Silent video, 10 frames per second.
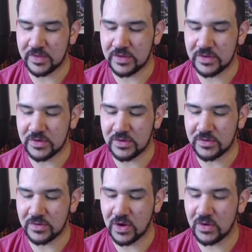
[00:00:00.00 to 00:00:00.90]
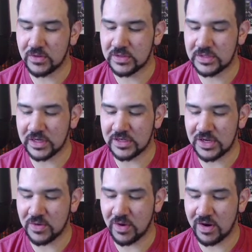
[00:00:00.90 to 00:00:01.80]
2 codes to
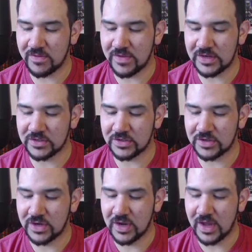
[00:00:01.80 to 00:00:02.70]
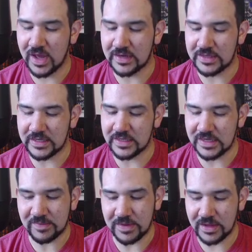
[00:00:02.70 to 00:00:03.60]
continue our adventure on
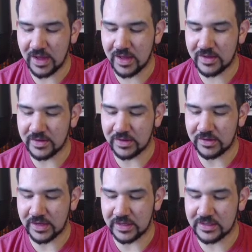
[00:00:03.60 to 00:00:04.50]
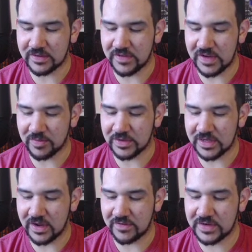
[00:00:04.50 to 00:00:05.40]
D&D Beyond, including a
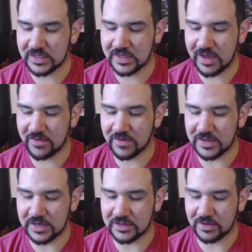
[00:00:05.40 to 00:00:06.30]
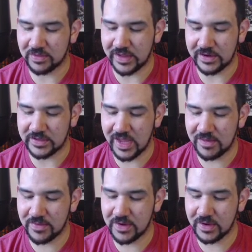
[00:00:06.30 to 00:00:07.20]
50% off discount for the Digital Player's
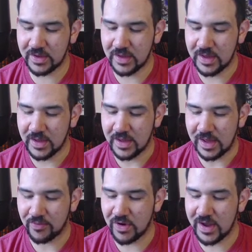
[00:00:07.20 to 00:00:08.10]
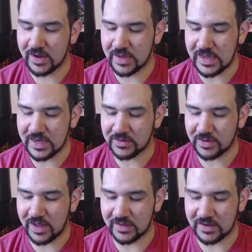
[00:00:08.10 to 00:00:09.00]
Handbook, a product key to
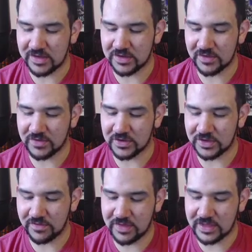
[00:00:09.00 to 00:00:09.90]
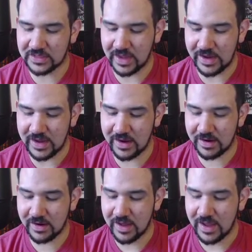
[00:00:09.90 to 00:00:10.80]
unlock the digital version of this guy
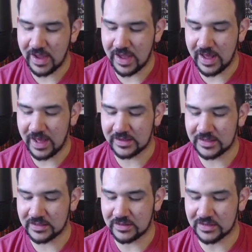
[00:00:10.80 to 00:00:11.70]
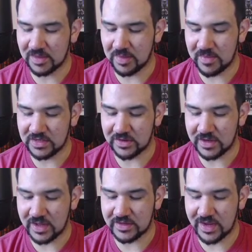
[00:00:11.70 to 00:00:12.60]
here, and access to supplementary
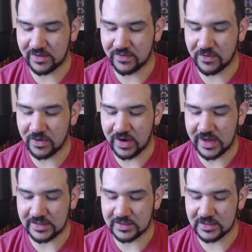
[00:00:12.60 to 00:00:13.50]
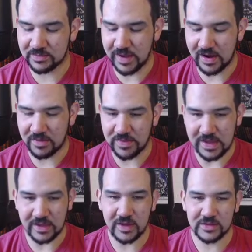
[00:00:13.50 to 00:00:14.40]
content for Ice Spire
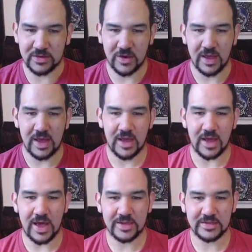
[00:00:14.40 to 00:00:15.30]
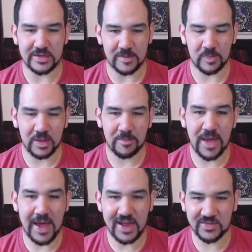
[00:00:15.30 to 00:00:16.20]
Peak. So honestly,
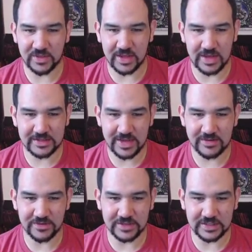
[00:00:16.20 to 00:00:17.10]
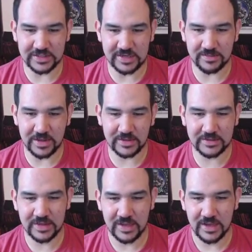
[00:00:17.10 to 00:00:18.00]
packed with content for 16
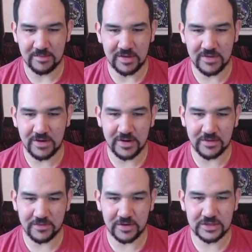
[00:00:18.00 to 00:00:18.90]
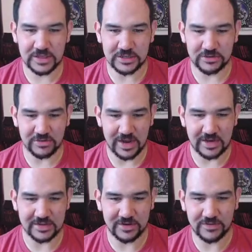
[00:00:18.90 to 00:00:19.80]
bucks. My very first initial
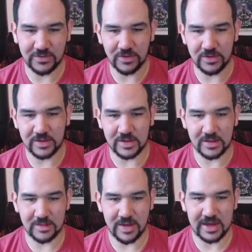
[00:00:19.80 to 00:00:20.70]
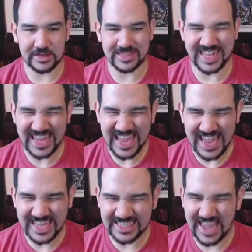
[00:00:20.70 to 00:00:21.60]
reaction for the box is that
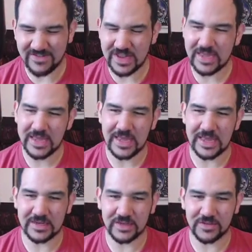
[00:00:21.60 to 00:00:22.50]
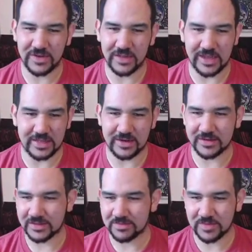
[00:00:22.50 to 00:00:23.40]
it's heavy. It does feel like
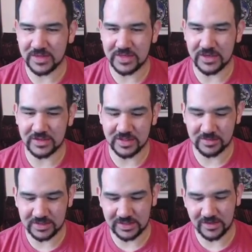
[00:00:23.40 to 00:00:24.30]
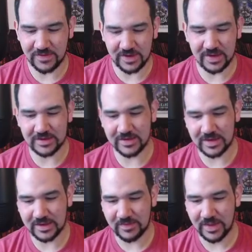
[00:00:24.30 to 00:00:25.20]
there's some significant
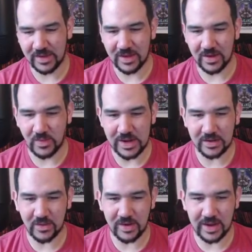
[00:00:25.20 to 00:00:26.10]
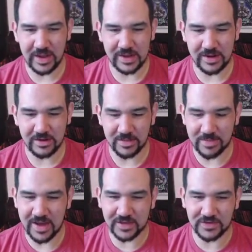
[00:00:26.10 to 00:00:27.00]
weight going on here. The
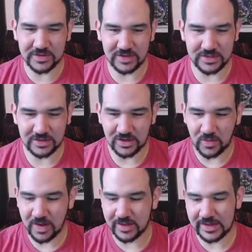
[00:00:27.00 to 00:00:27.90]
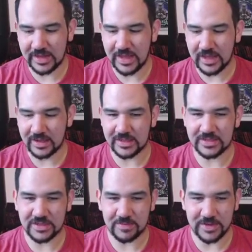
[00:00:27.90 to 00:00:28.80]
box feels like it's a good quality. Let's
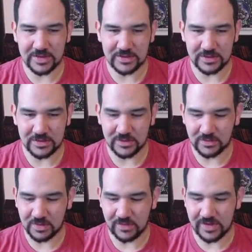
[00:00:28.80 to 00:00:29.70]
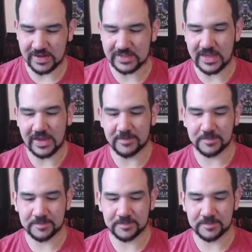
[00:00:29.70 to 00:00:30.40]
jump into what we find inside.